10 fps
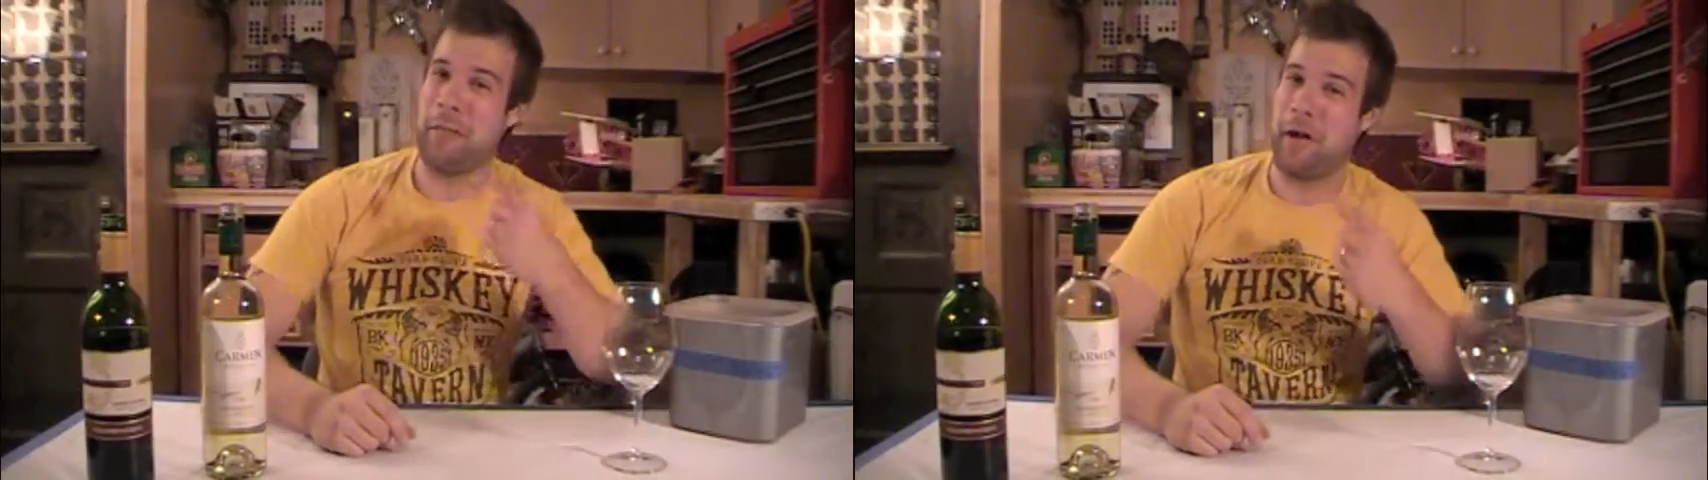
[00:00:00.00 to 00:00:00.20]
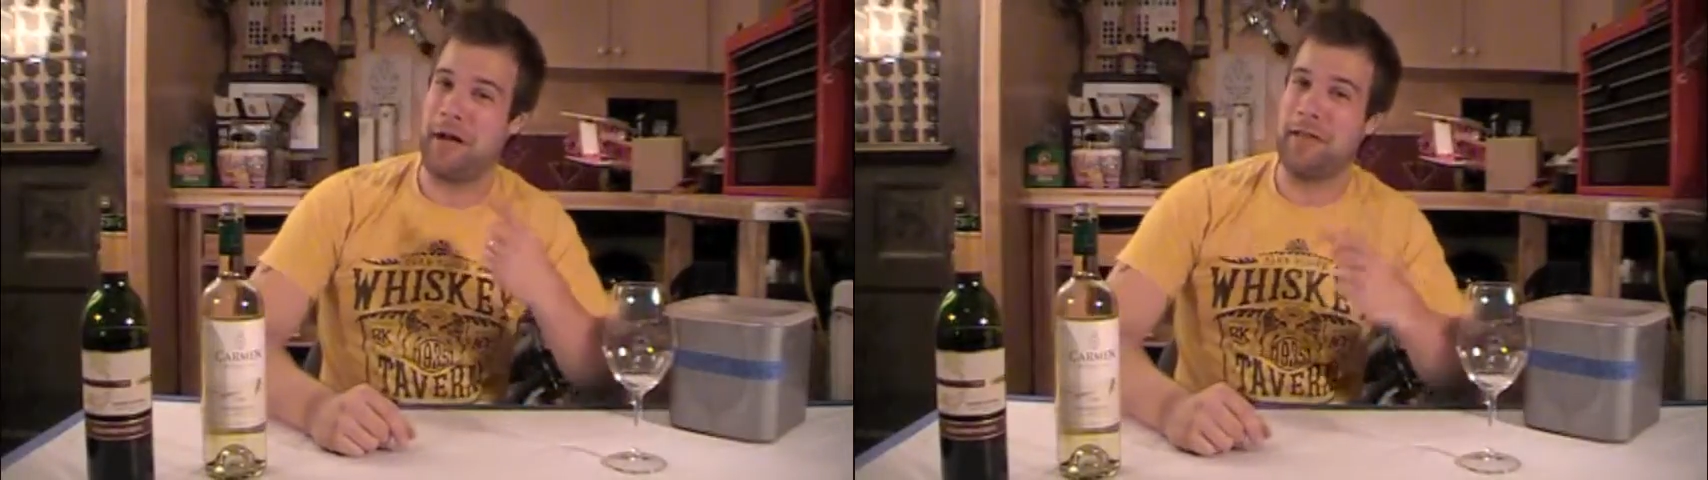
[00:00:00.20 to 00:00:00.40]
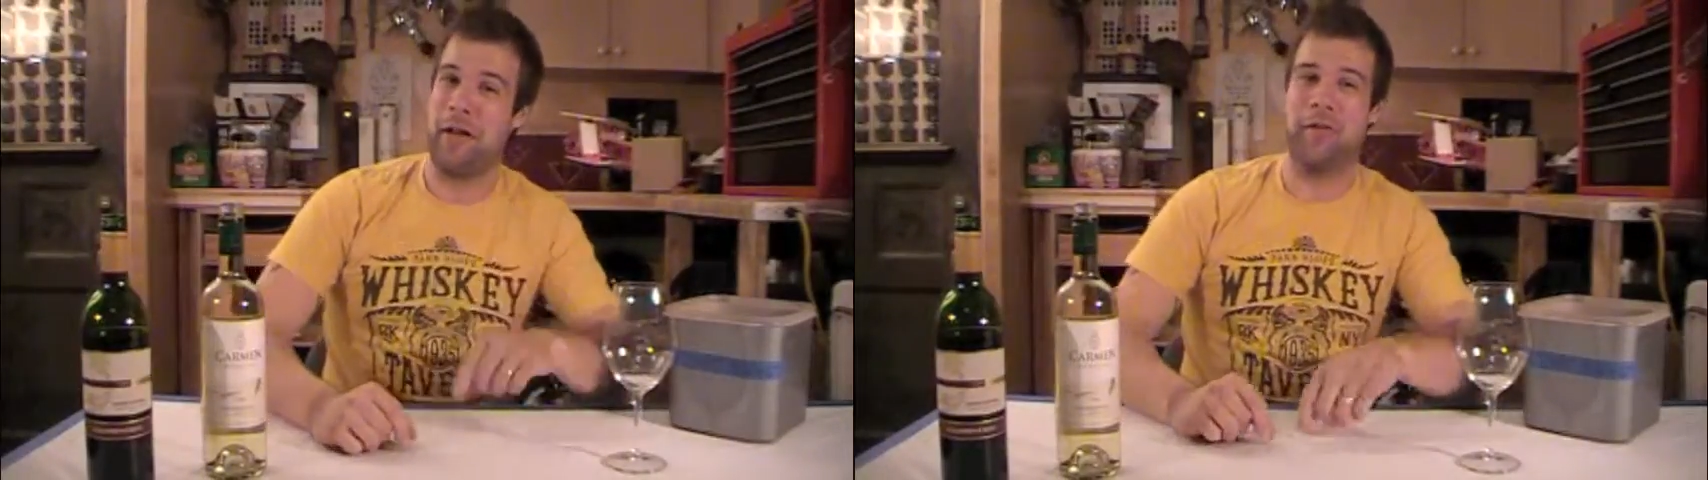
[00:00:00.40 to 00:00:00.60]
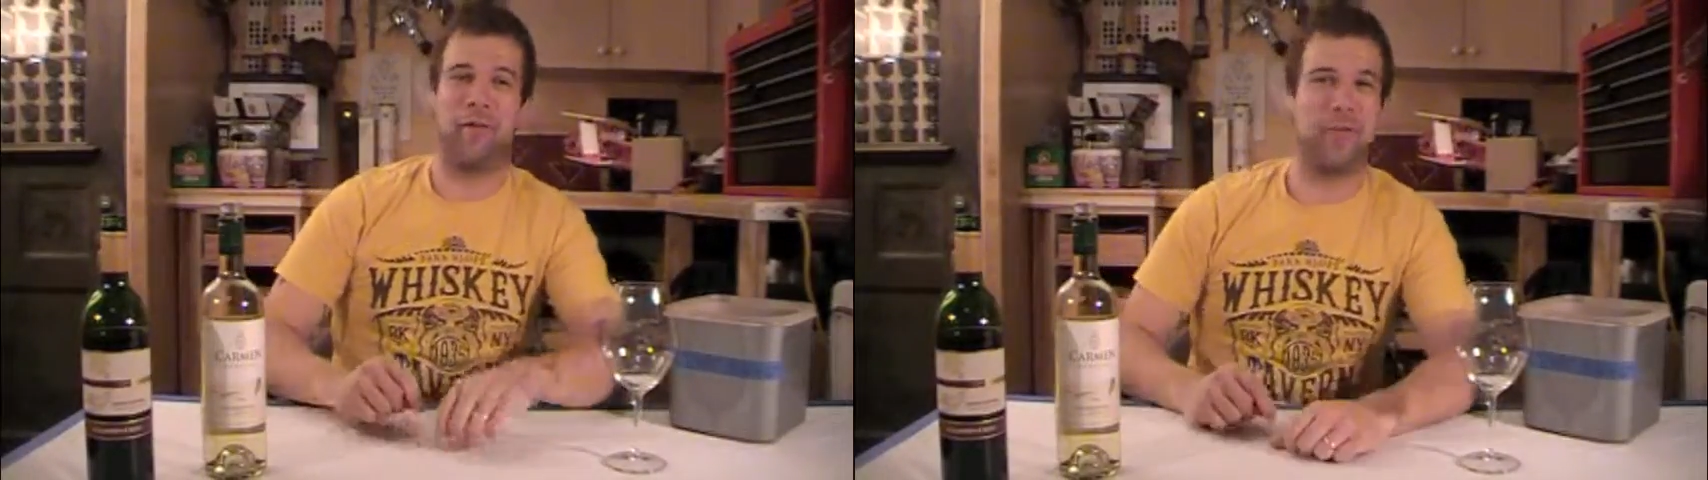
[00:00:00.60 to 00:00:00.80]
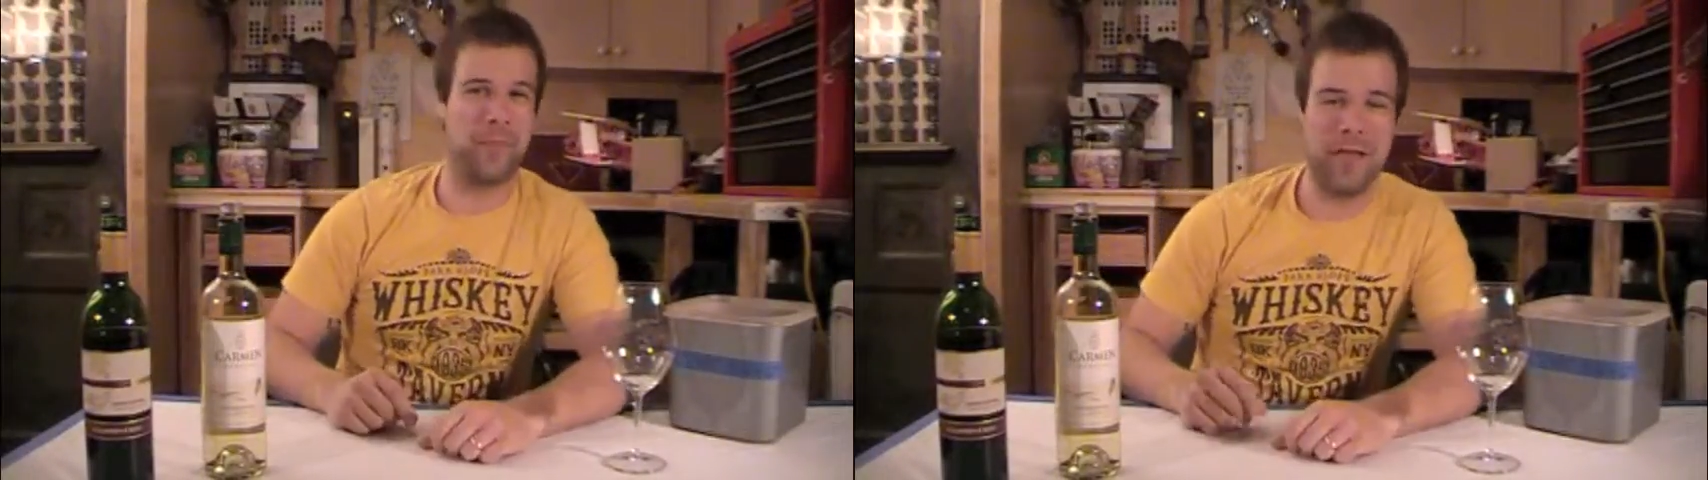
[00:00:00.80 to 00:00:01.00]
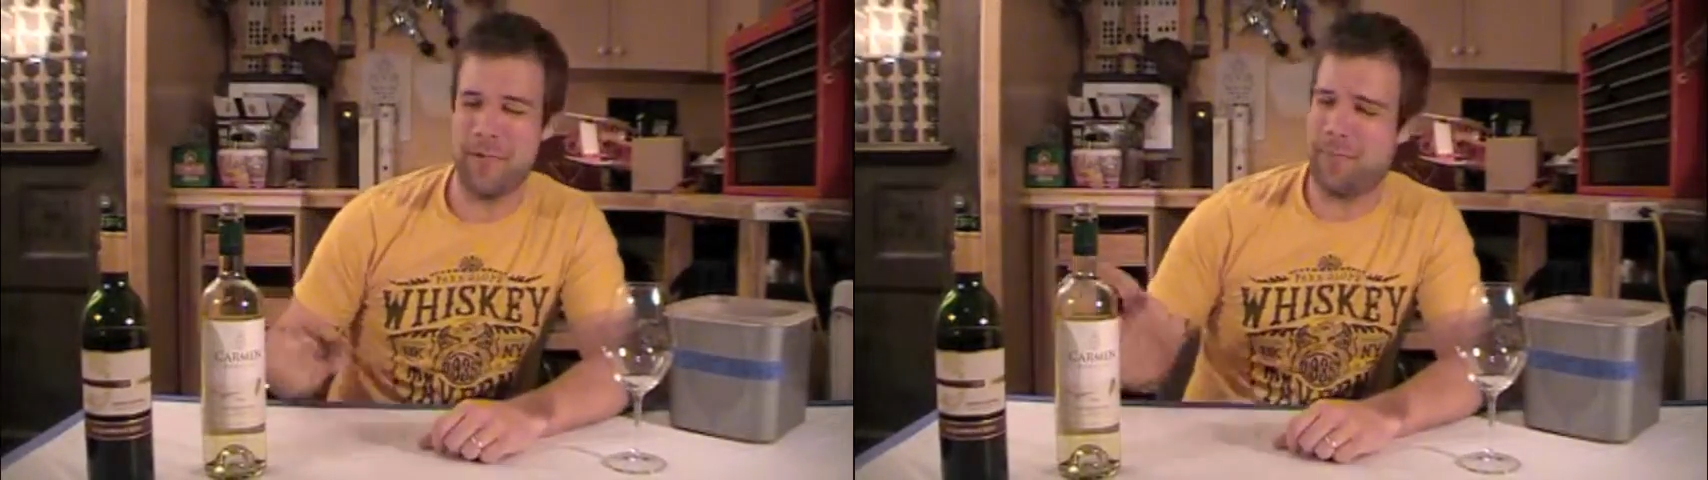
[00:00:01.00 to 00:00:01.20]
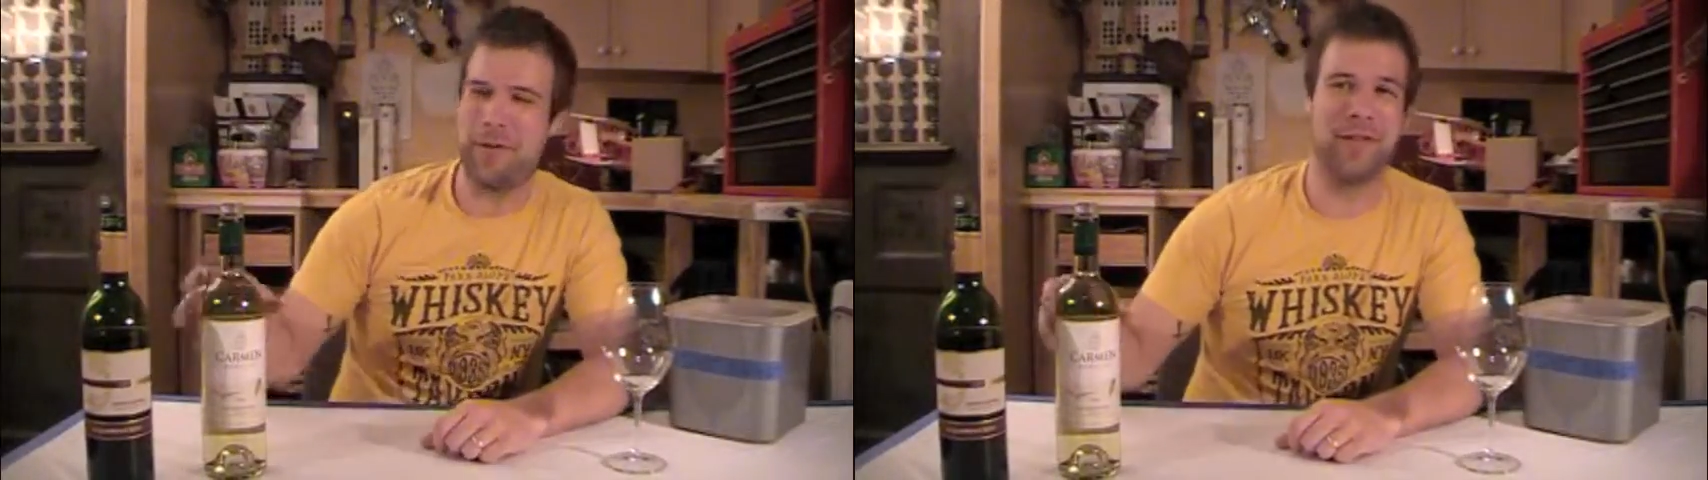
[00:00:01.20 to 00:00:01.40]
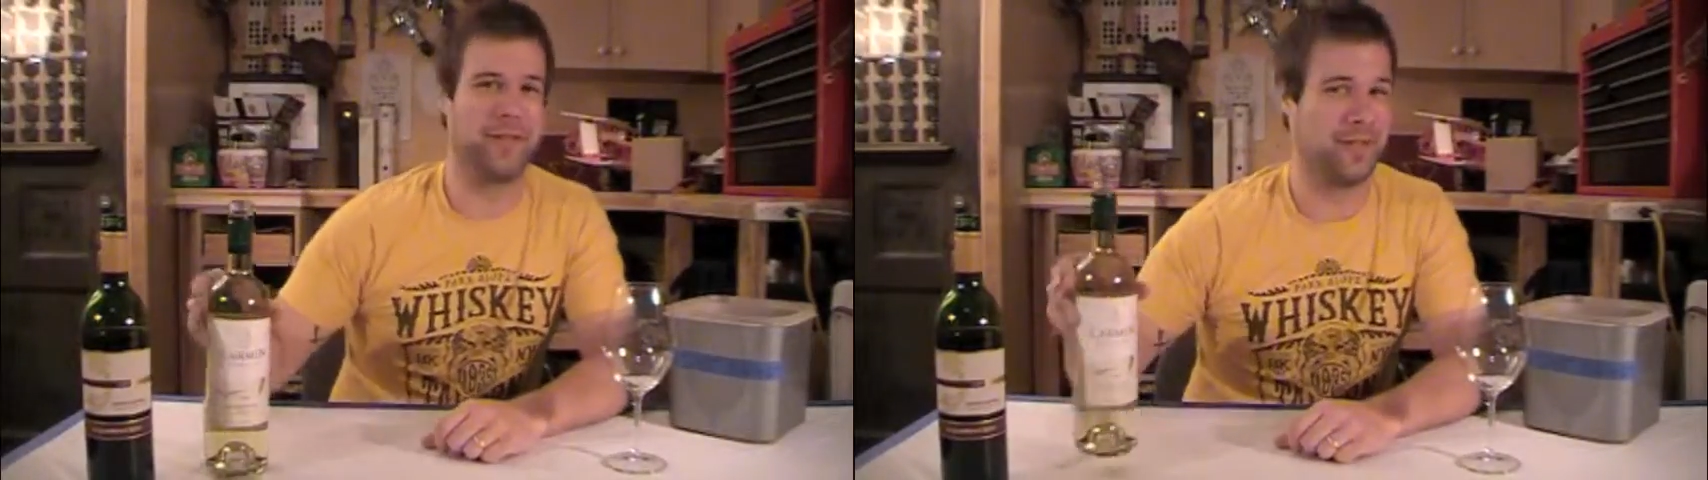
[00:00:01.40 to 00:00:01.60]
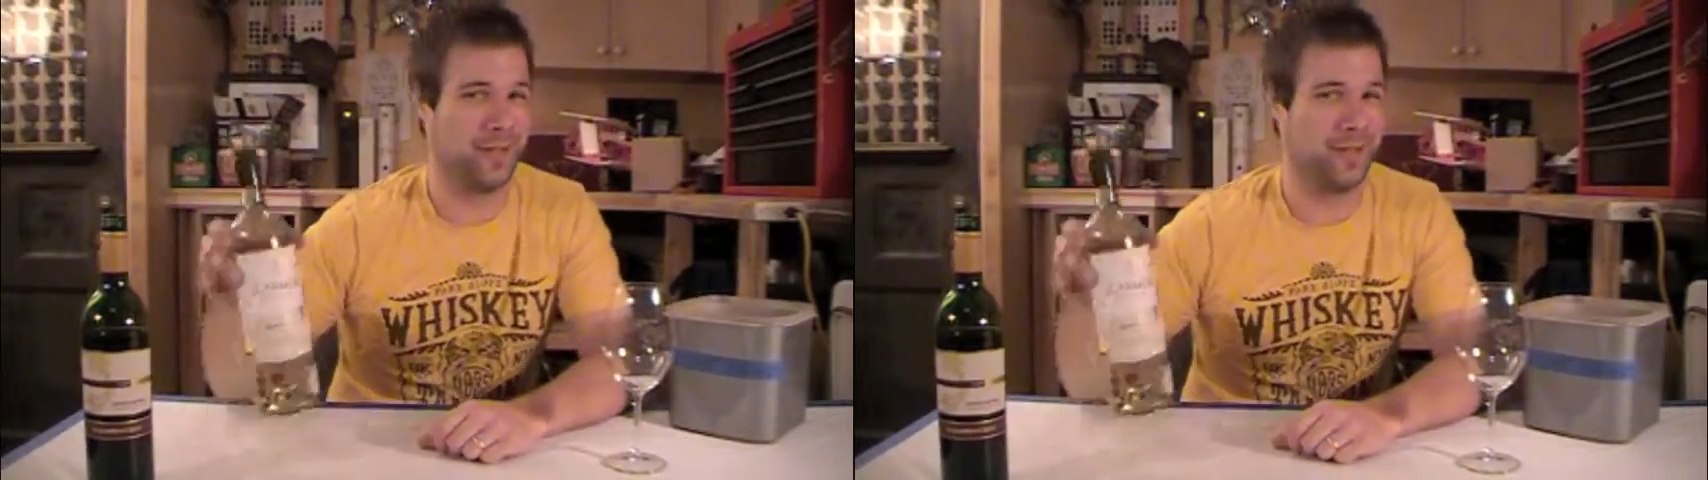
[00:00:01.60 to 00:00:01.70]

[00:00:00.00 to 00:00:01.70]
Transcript: my love for people,